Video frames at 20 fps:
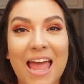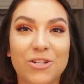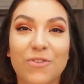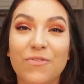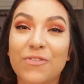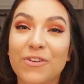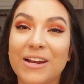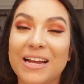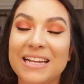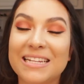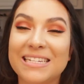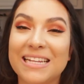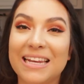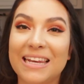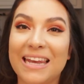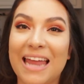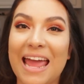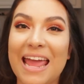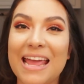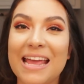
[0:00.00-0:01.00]
Don't forget to
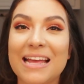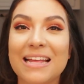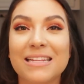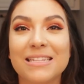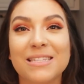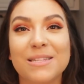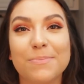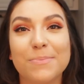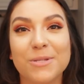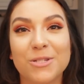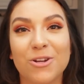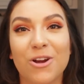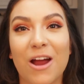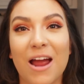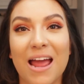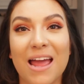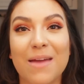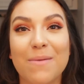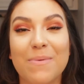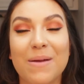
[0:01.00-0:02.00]
like and
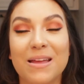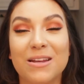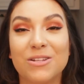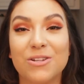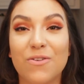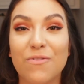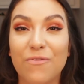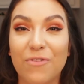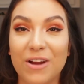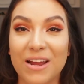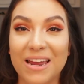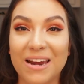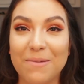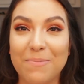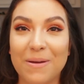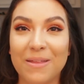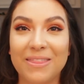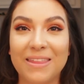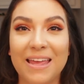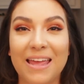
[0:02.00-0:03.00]
subscribe, and don't forget
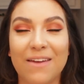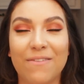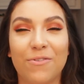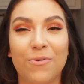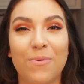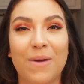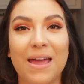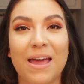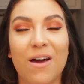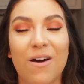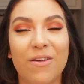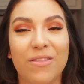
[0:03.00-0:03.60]
about the giveaway.